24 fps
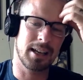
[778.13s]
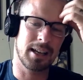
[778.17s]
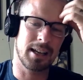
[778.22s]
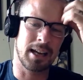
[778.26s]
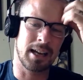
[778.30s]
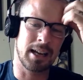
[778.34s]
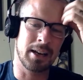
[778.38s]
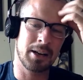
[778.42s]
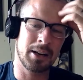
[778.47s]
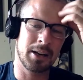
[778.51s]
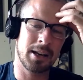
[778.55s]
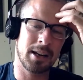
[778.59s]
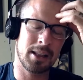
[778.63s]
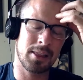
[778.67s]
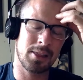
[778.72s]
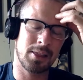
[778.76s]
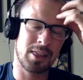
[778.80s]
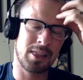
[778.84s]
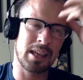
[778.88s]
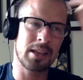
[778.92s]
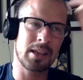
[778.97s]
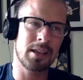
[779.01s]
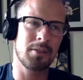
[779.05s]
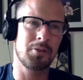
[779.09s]
I
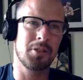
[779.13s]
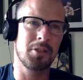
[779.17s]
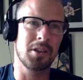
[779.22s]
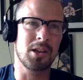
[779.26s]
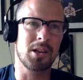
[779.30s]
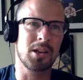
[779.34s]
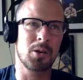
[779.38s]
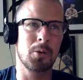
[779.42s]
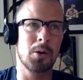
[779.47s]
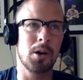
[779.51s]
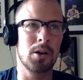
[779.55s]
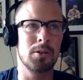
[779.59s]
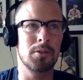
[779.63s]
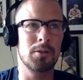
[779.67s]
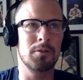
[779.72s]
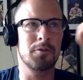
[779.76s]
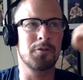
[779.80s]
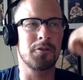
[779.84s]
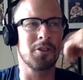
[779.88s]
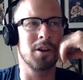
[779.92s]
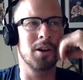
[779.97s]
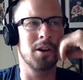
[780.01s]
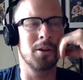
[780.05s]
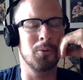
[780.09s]
think of the quote
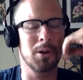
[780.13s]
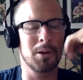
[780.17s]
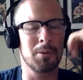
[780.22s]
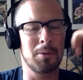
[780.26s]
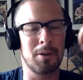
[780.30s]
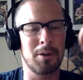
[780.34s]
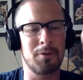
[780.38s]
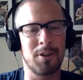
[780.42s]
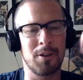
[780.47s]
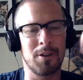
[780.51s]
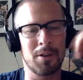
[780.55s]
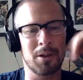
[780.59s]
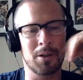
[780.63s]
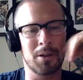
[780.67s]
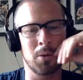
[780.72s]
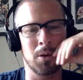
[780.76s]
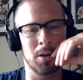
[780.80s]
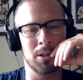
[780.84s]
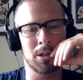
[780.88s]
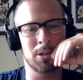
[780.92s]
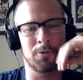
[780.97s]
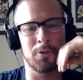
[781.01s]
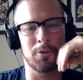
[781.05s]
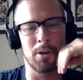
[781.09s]
for one of my favorite
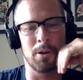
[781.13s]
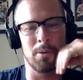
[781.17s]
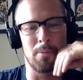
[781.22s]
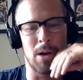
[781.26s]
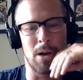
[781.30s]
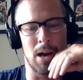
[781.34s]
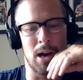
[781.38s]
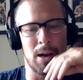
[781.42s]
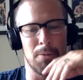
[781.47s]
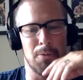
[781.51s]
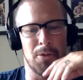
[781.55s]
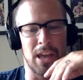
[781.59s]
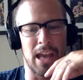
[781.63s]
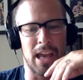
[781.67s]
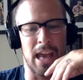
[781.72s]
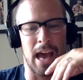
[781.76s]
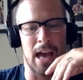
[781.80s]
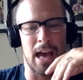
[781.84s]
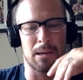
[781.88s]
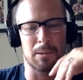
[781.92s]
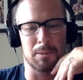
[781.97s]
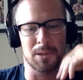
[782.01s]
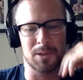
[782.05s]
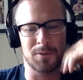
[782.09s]
quotes from the
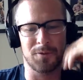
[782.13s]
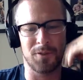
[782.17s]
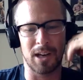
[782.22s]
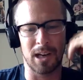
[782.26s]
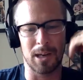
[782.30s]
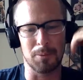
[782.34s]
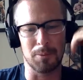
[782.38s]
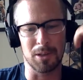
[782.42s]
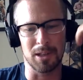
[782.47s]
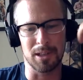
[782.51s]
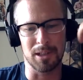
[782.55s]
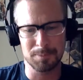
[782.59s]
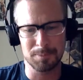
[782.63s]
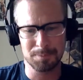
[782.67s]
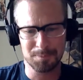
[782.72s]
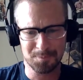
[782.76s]
Addams Family.